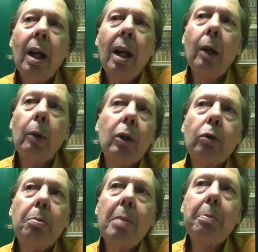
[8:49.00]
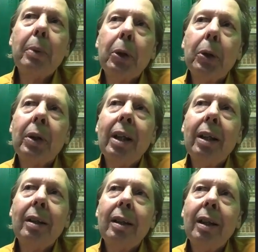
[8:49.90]
always remember
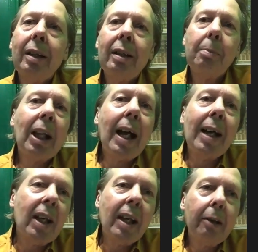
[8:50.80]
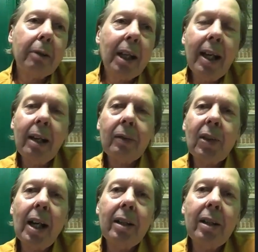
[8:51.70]
in the plaza area
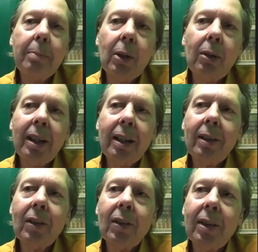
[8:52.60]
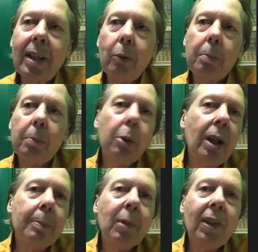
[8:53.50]
outside the buildings, they would put
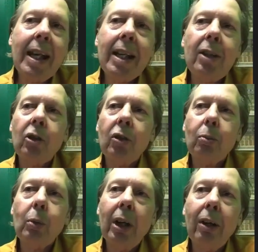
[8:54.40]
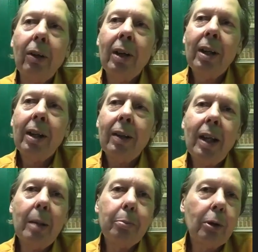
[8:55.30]
up stages where
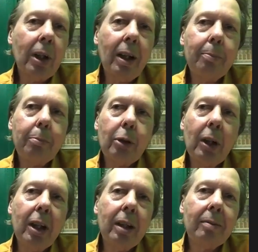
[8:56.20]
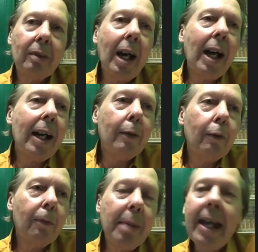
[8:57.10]
they brought in
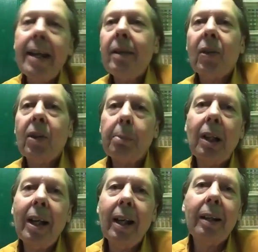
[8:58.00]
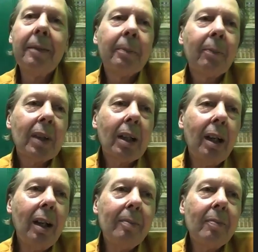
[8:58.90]
live bands to play.
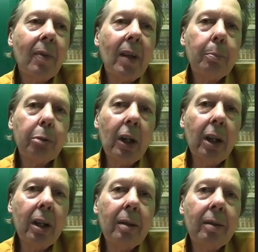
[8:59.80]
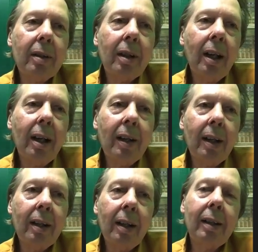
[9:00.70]
They brought in
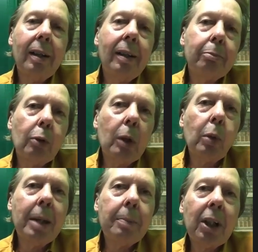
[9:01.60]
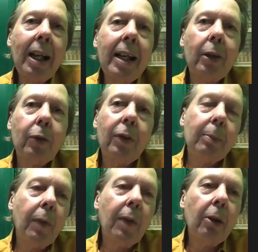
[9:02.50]
Broadway plays from
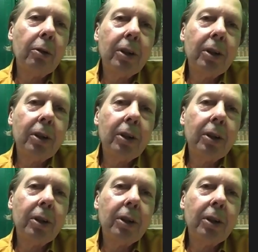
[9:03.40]
the theater